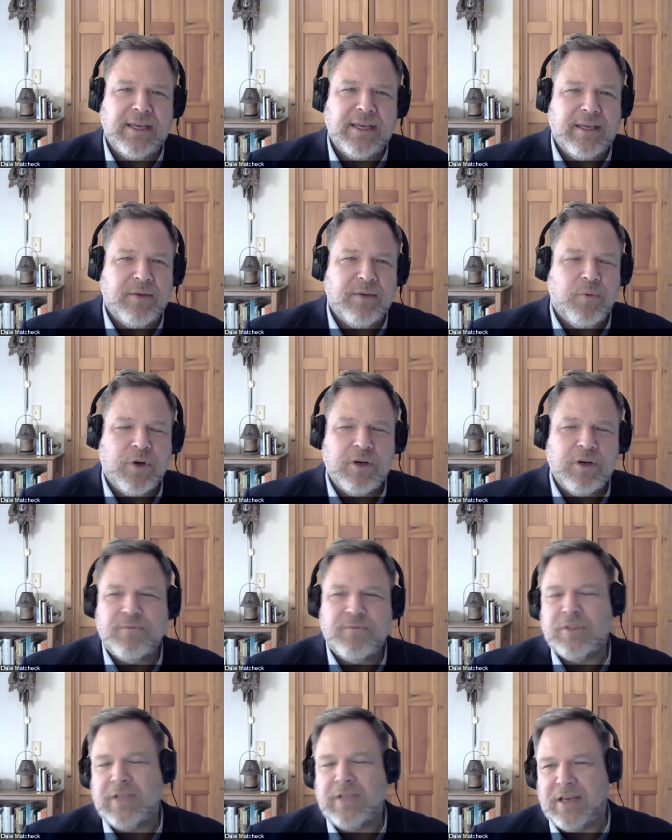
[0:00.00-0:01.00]
a
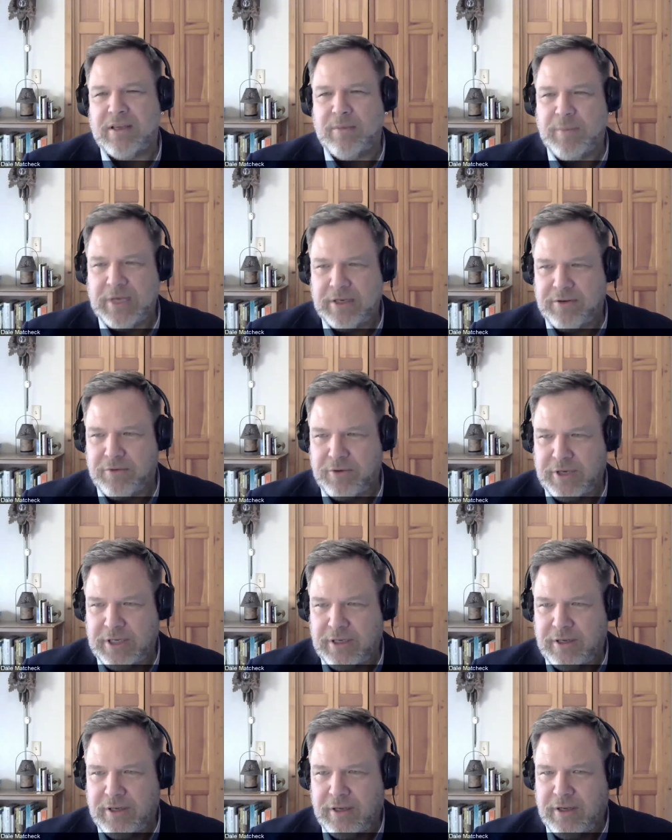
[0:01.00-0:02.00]
wonderful documentary
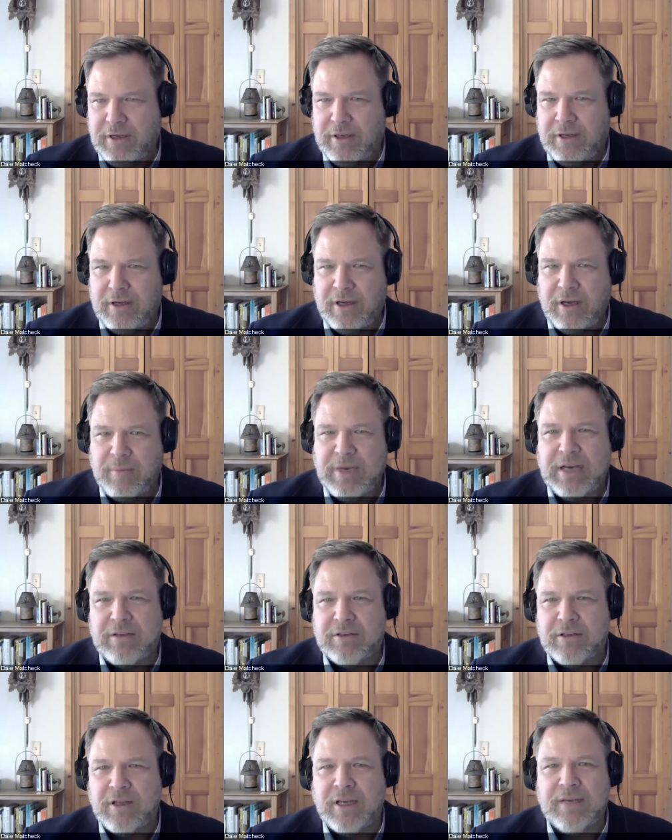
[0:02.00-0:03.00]
about
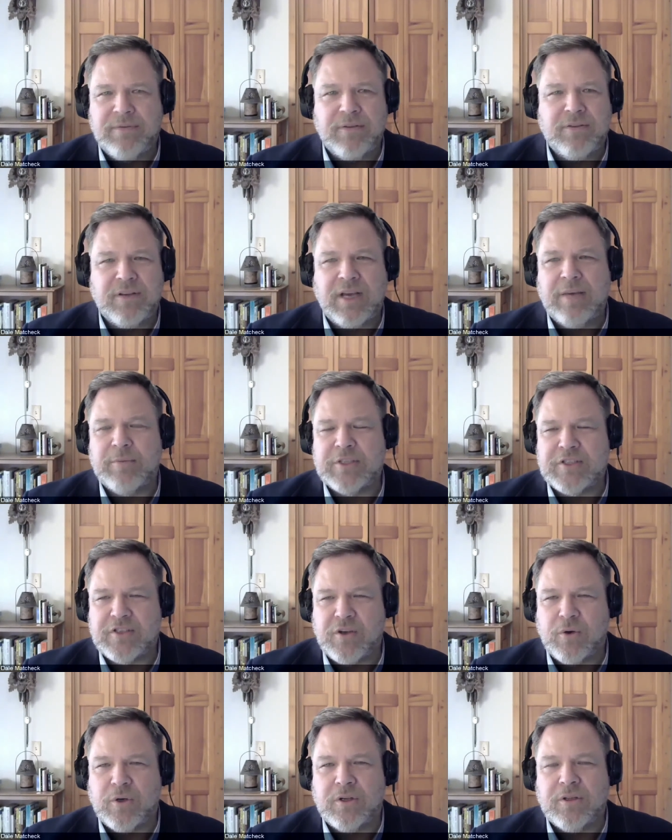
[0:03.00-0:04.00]
the life of Thomas
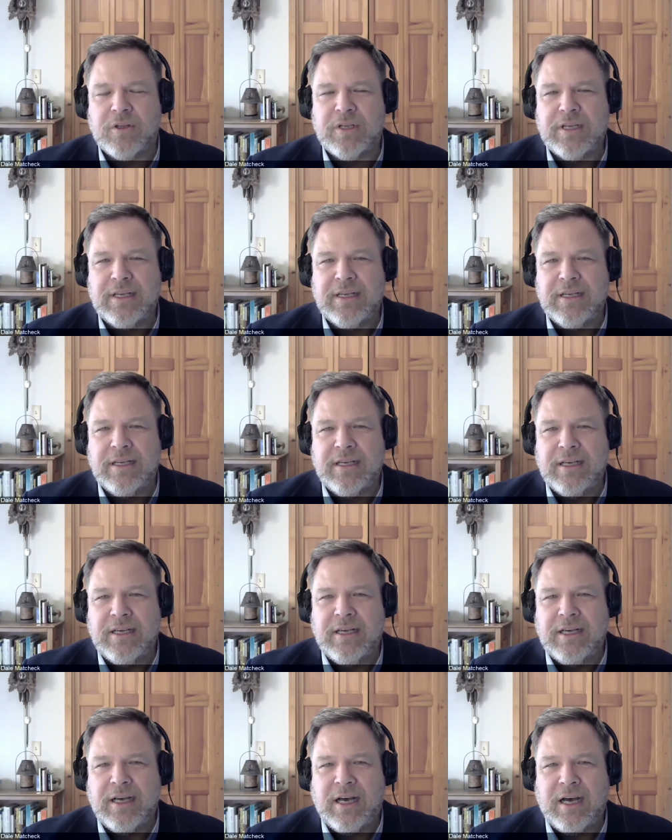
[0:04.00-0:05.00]
Sowell.
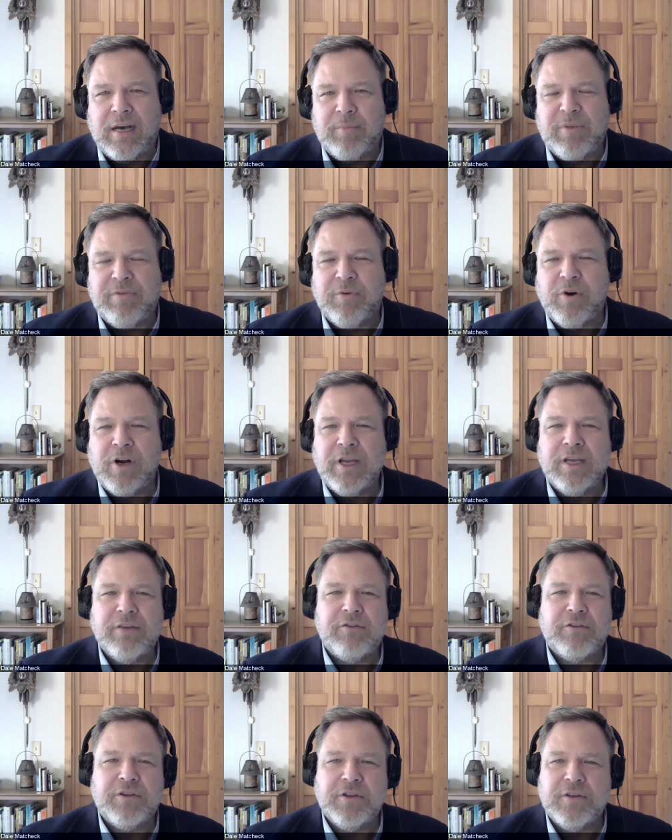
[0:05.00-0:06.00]
Uh, before I
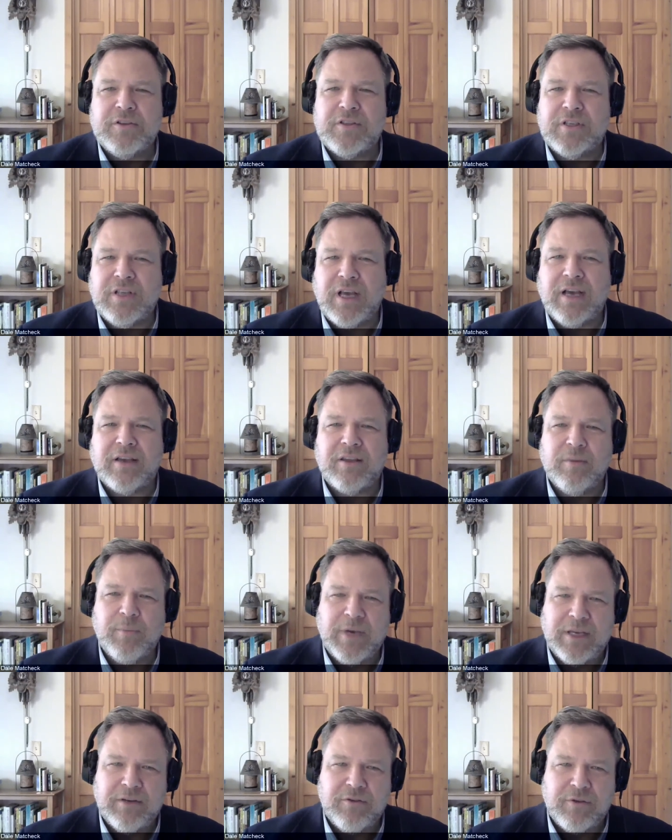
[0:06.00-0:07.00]
introduce the
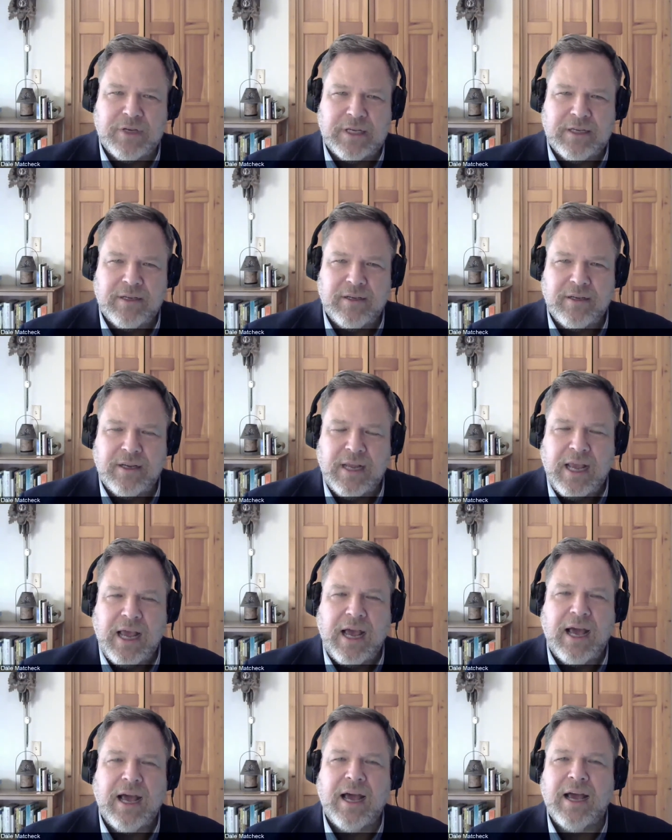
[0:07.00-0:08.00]
documentary,
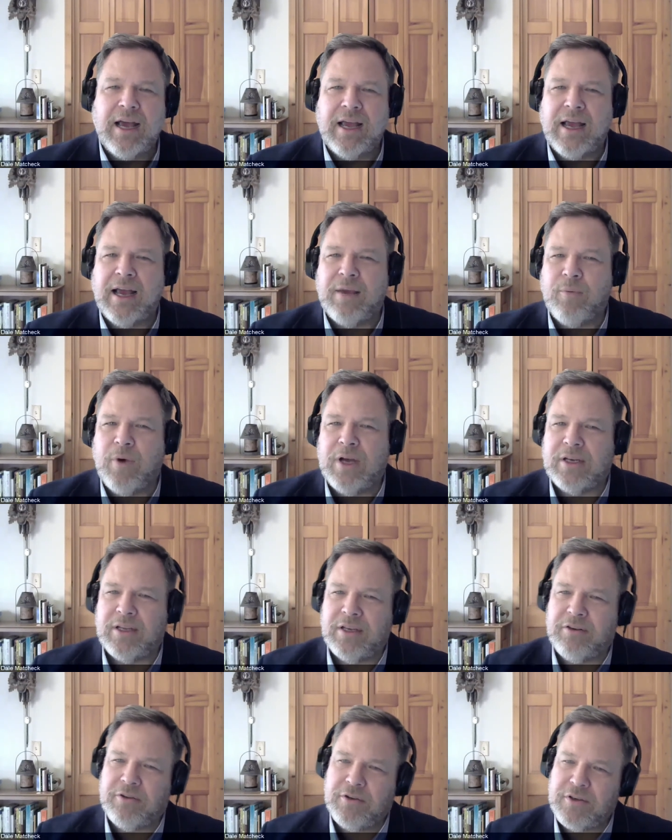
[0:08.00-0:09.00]
I, I want to
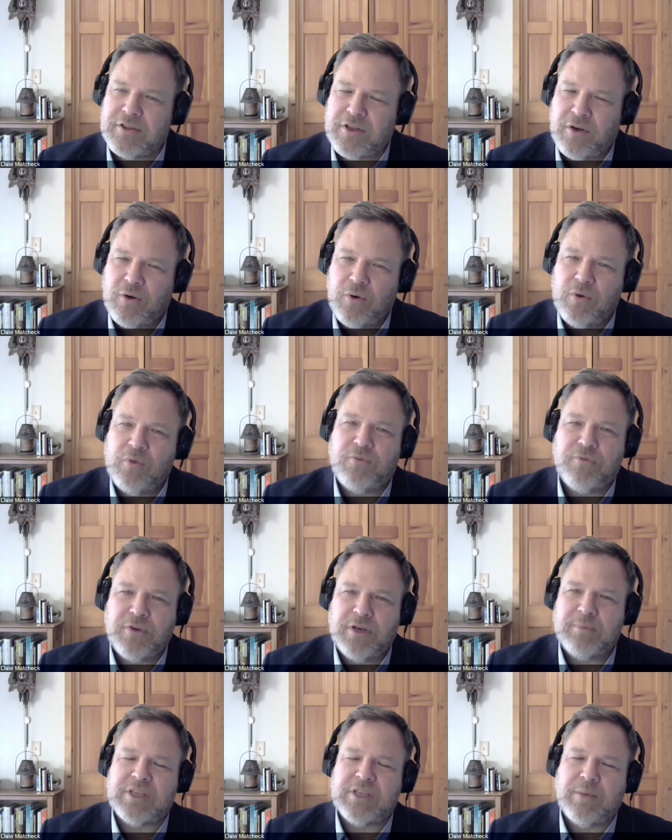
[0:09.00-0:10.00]
introduce the whole
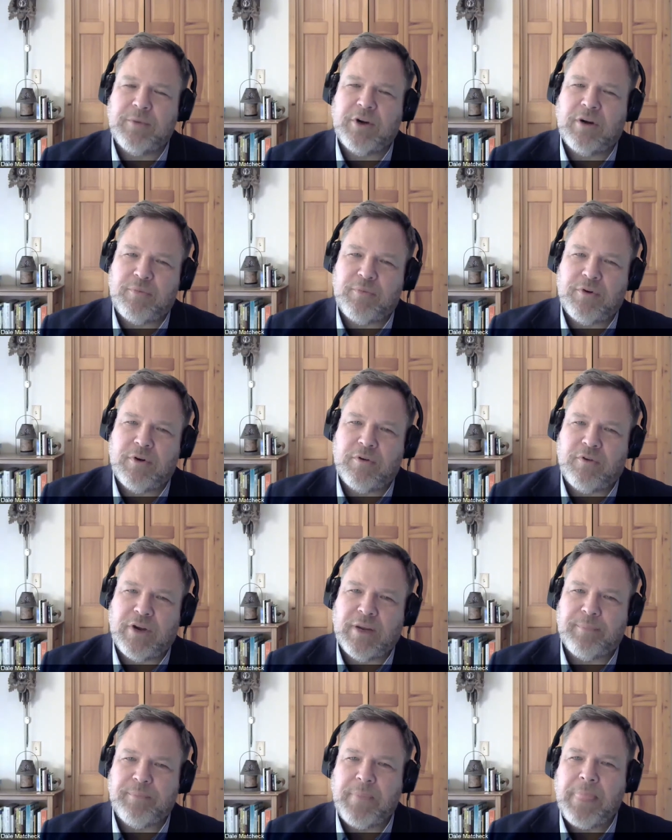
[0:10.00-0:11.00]
Freedom Seminar
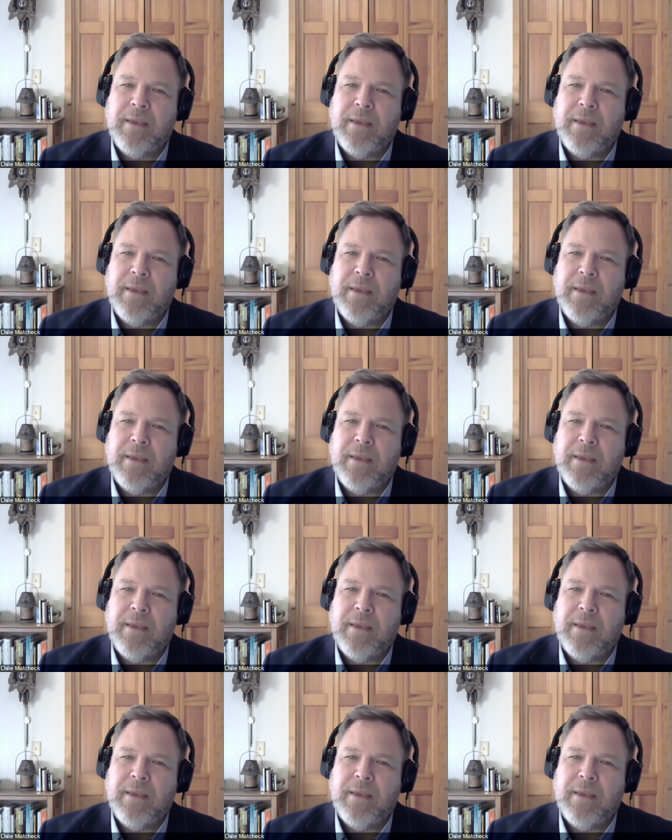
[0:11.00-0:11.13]
program.